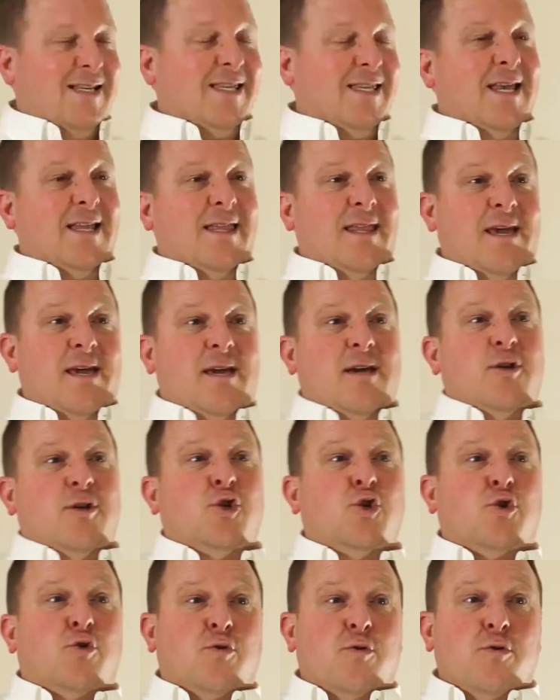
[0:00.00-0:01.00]
that they
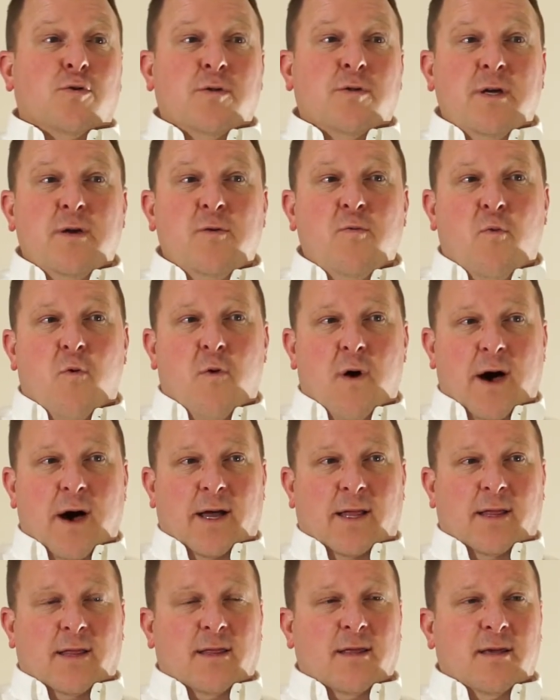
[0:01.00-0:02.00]
truly
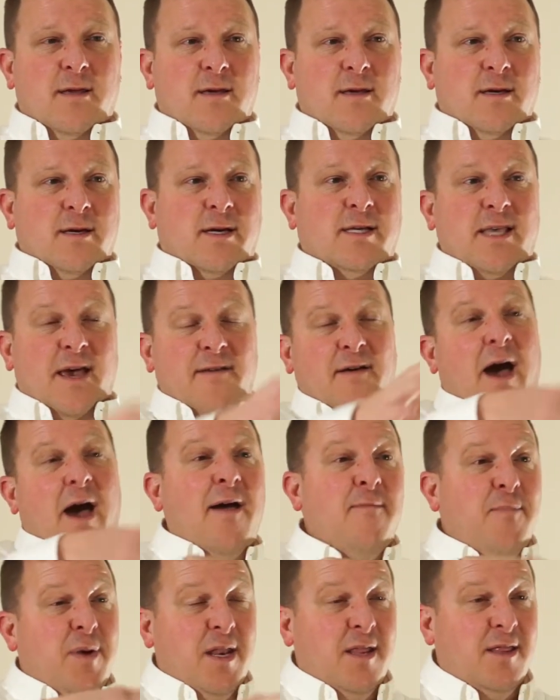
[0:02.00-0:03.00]
want? Because
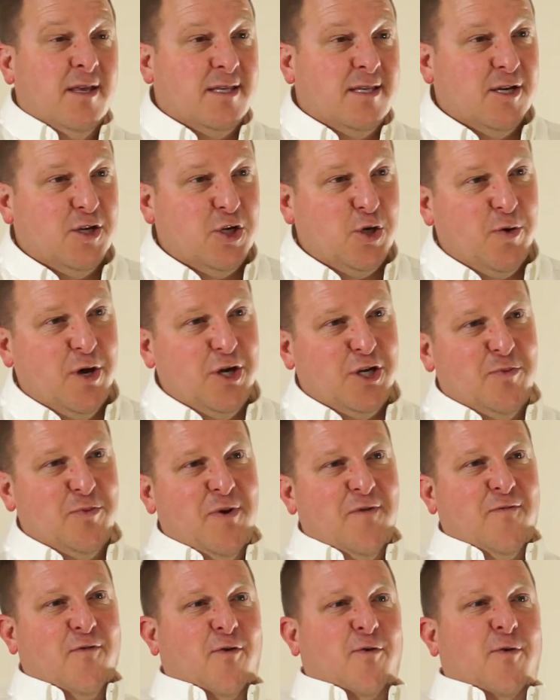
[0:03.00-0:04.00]
I've been in this situation
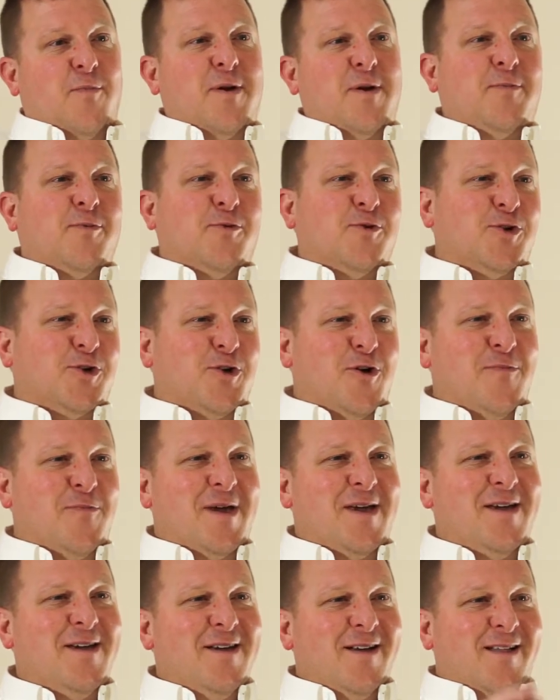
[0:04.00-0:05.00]
before where people will show
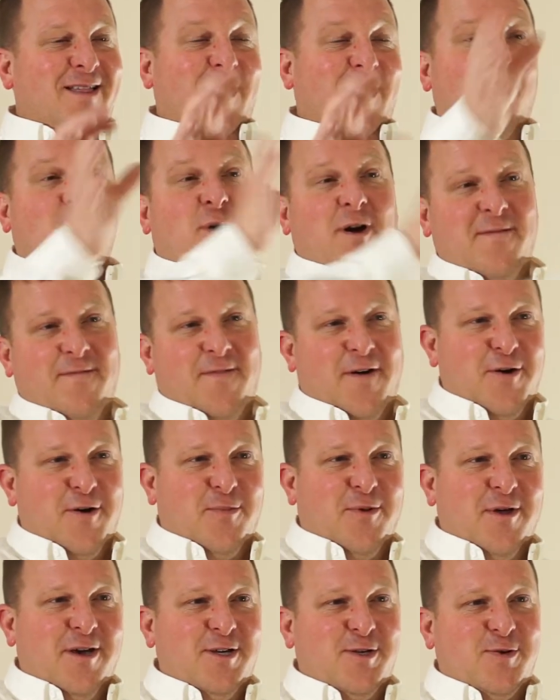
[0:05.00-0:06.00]
me like one
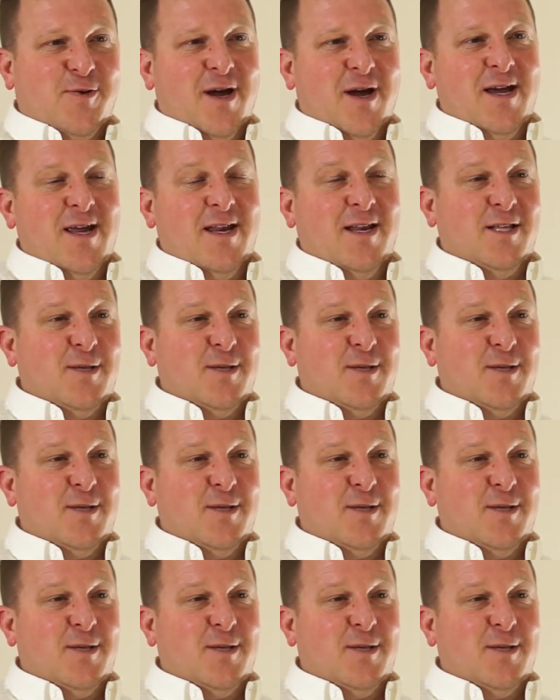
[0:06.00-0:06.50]
fireplace, right? And it's